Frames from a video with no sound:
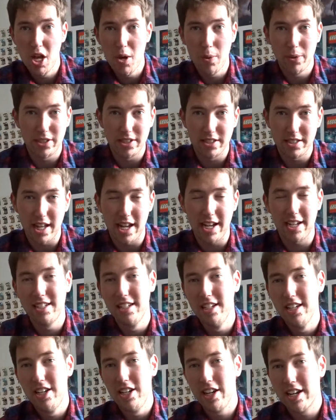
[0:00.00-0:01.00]
which is there,
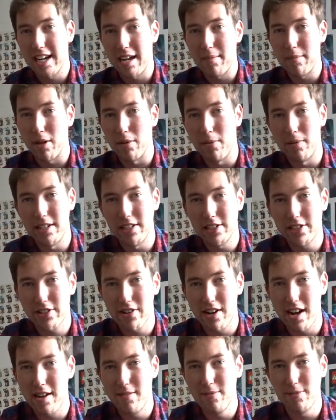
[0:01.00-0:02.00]
you can add me on my
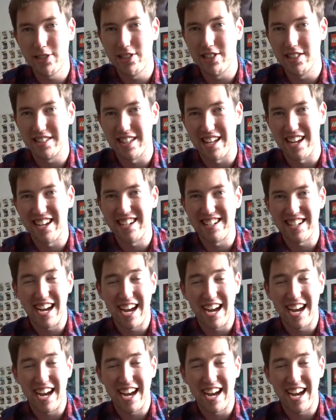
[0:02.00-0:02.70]
Instagram, which is there,